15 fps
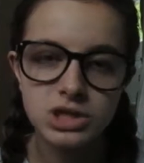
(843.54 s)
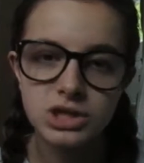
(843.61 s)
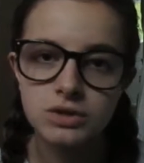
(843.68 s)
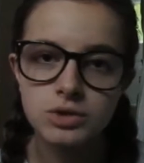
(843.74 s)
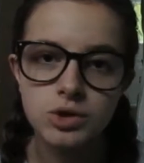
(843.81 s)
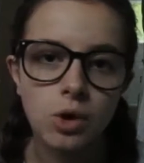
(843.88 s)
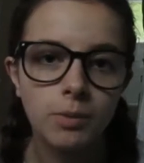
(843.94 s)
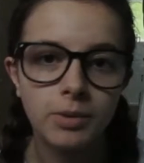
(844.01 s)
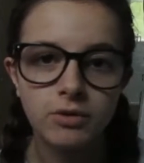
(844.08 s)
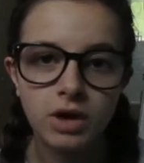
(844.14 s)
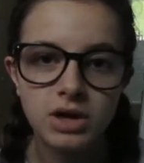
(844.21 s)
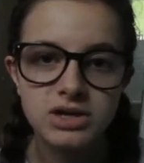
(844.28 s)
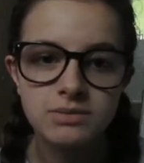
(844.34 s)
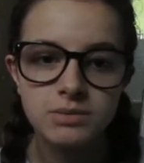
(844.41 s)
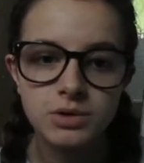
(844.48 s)
want to use
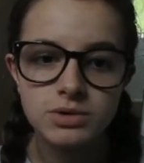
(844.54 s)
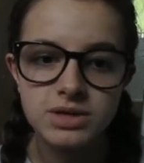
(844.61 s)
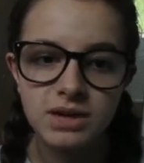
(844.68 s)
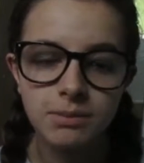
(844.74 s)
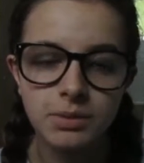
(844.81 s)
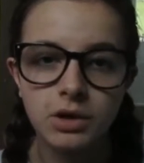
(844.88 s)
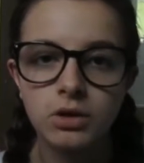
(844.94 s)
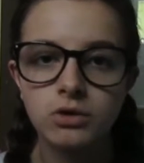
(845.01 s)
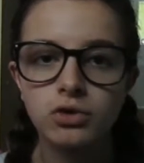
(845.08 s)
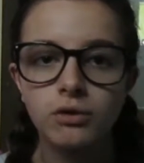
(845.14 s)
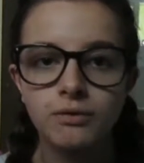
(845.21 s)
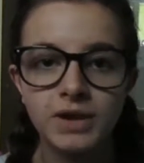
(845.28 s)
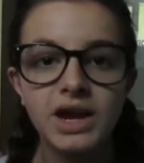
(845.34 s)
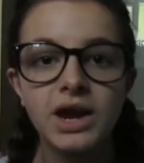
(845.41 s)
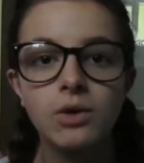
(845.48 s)
copyrighted music because
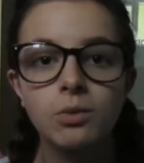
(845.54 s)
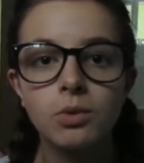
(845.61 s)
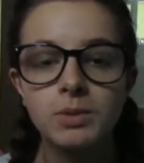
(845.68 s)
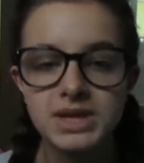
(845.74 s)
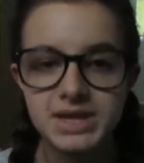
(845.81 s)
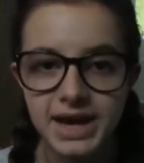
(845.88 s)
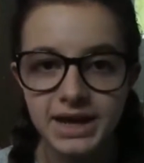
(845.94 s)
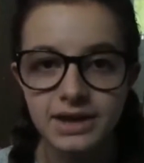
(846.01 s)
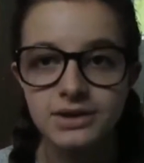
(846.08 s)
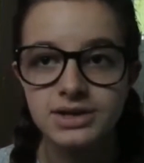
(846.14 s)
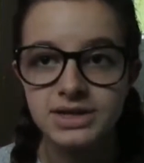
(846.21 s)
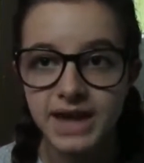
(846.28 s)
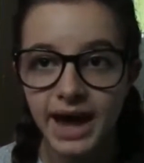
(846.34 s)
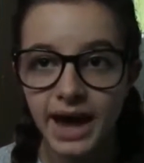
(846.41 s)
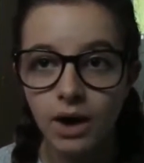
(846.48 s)
your video will be taken
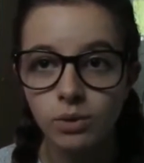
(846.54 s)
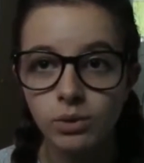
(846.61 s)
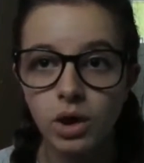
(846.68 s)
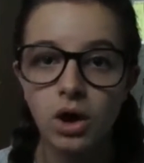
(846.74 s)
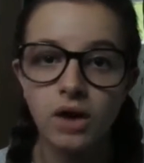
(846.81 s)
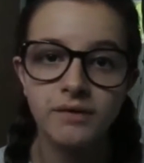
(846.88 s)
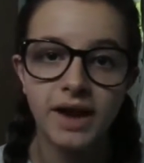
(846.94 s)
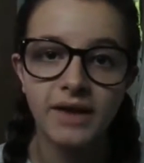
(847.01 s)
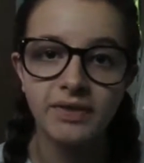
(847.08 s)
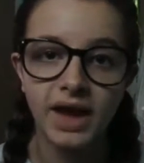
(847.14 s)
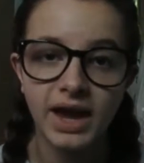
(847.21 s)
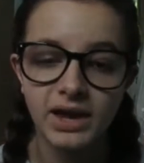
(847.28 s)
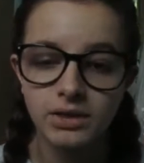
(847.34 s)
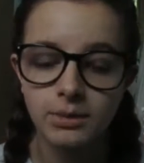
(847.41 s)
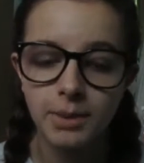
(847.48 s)
down. I've had
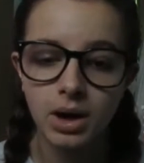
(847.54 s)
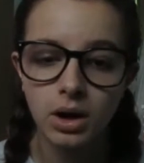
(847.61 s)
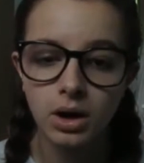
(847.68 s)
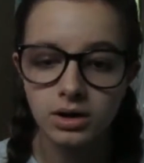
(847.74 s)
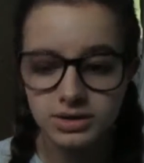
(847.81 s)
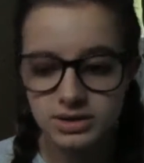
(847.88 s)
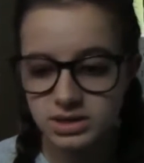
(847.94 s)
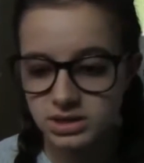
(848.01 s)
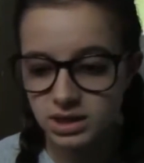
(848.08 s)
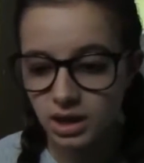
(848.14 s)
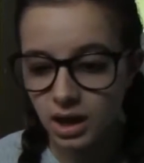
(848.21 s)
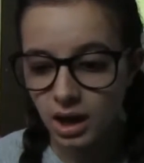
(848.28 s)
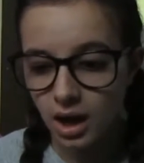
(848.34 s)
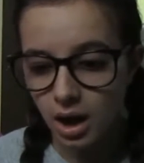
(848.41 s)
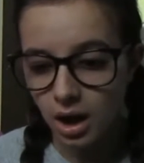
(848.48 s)
that in the past
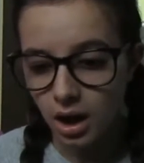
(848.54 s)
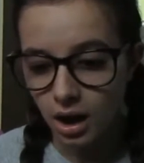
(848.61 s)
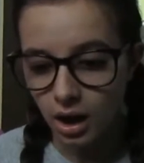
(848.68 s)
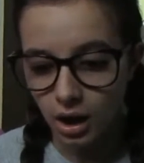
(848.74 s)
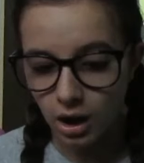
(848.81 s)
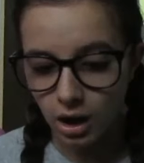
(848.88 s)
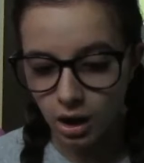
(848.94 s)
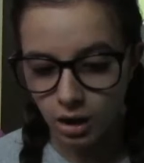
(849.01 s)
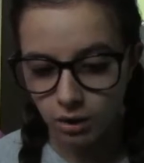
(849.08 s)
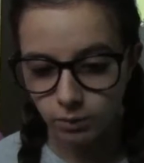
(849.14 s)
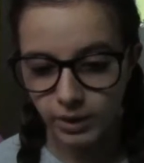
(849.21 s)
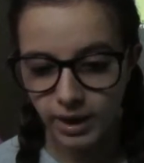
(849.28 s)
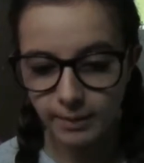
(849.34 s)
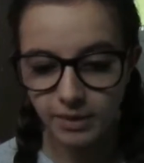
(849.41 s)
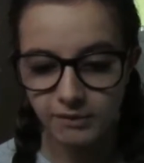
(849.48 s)

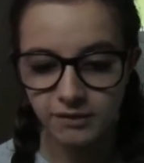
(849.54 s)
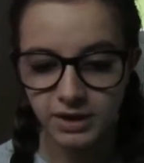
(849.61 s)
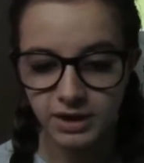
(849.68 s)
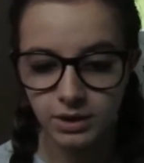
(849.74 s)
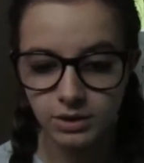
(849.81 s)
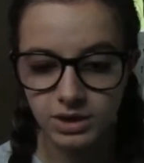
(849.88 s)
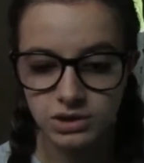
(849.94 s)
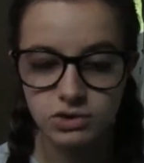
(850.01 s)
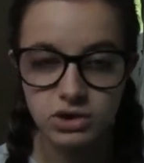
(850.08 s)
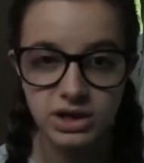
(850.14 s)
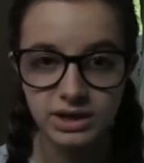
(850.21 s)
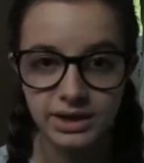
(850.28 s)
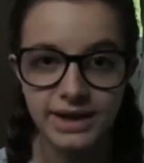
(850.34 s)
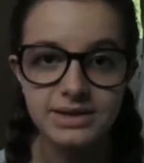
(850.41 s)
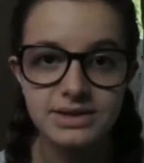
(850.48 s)
where my video
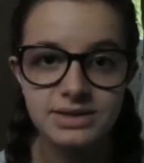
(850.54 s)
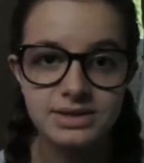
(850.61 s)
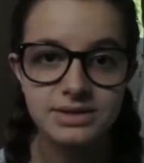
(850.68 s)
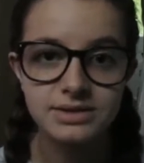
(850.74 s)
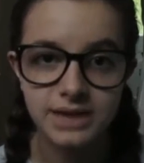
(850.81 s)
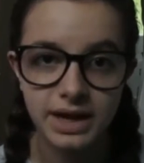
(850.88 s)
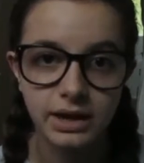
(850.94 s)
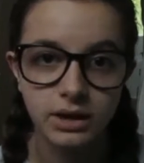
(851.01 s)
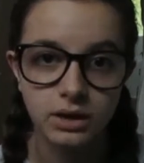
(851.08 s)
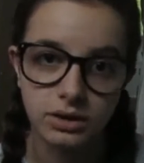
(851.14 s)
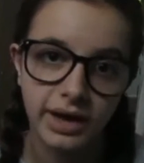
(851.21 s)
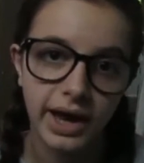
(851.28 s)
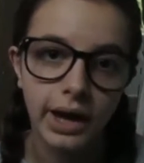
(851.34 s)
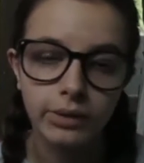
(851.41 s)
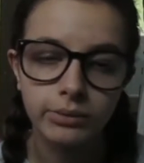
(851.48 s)
literally gets taken
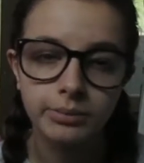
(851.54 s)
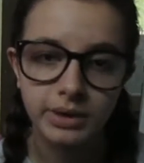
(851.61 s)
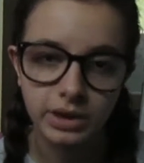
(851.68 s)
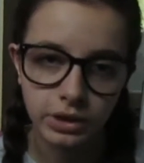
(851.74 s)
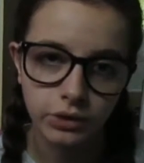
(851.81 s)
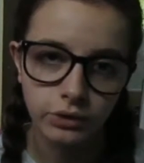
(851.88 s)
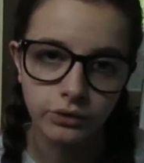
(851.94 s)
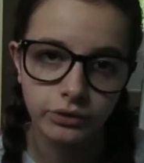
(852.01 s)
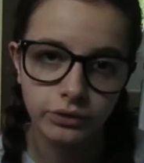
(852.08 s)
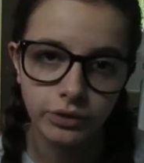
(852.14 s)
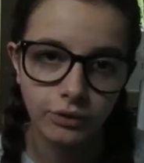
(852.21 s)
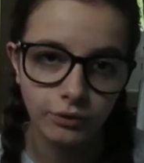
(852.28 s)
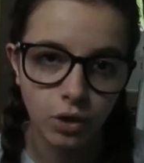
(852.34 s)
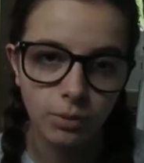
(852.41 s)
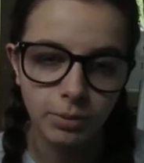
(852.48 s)
down because
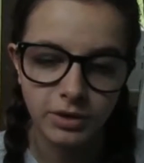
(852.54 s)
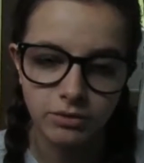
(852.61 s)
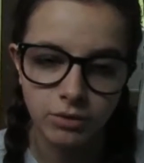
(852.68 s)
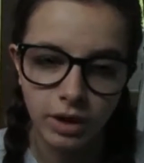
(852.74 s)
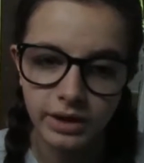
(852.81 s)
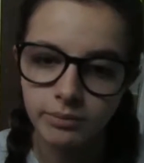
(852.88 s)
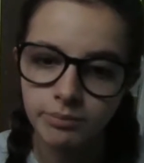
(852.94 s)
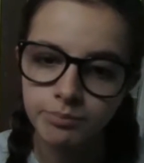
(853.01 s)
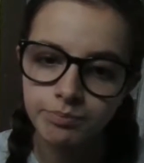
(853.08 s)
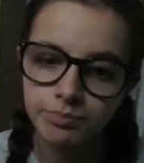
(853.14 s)
of copyright.